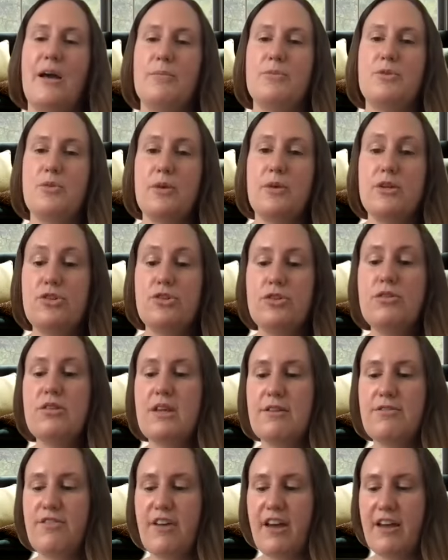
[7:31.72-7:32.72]
So I do
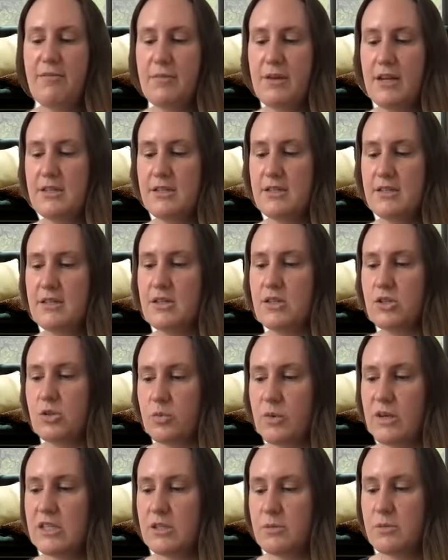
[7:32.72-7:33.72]
think 5 minutes is a
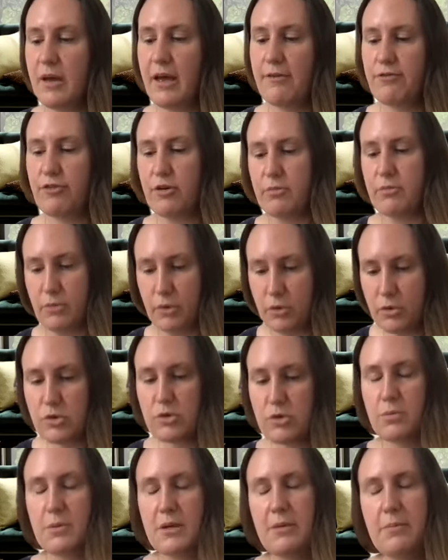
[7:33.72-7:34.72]
sweet spot for
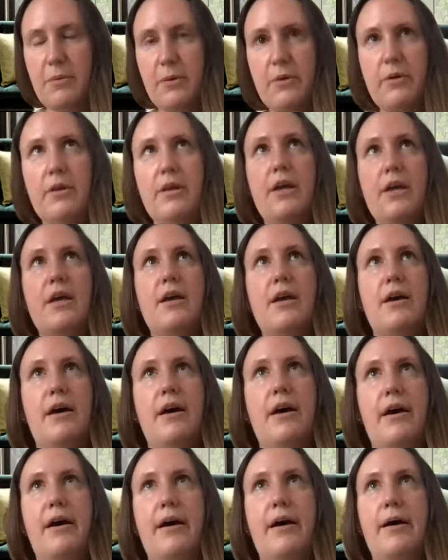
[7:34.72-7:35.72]
most people,
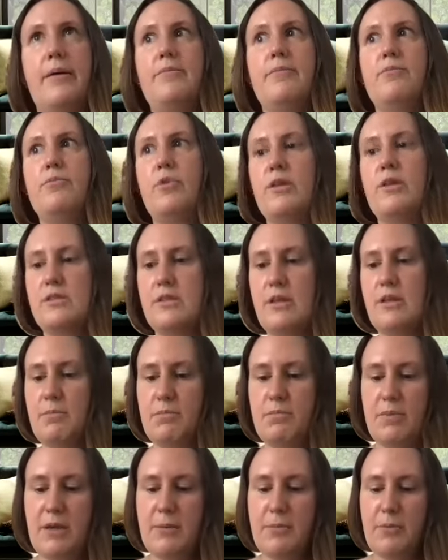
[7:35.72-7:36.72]
with some
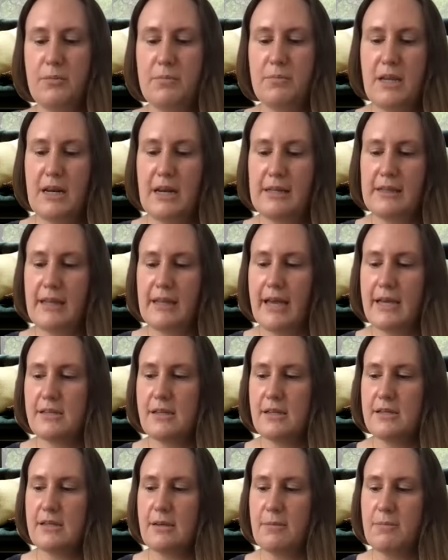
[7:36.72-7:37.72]
people needing less
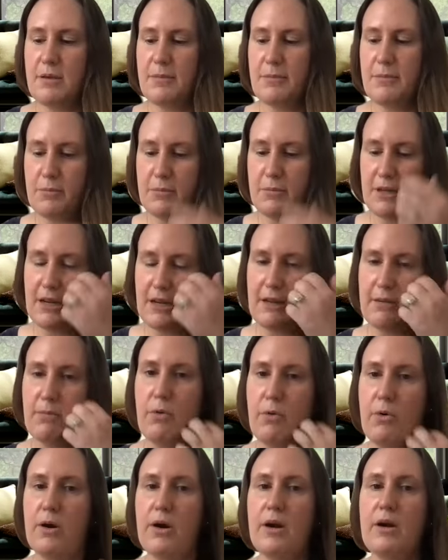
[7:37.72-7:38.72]
and some people needing
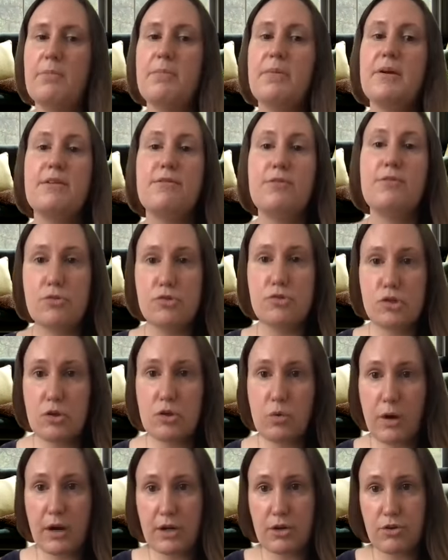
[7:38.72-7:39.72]
more. But if you do
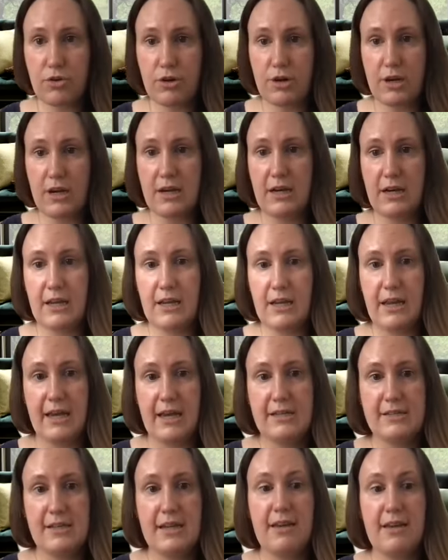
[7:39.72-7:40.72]
want to create it
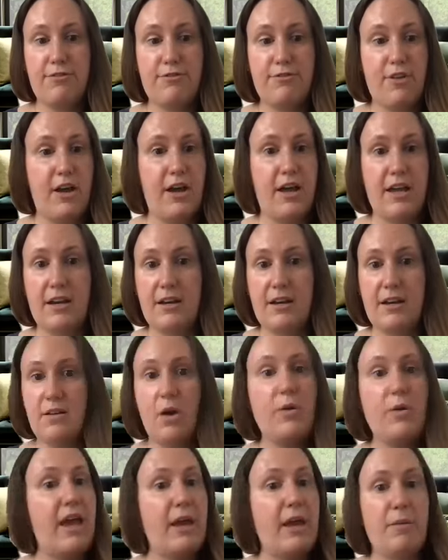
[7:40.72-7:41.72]
as like a fun,
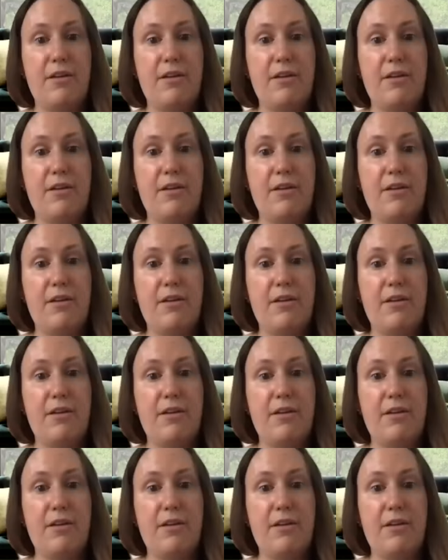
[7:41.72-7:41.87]
okay,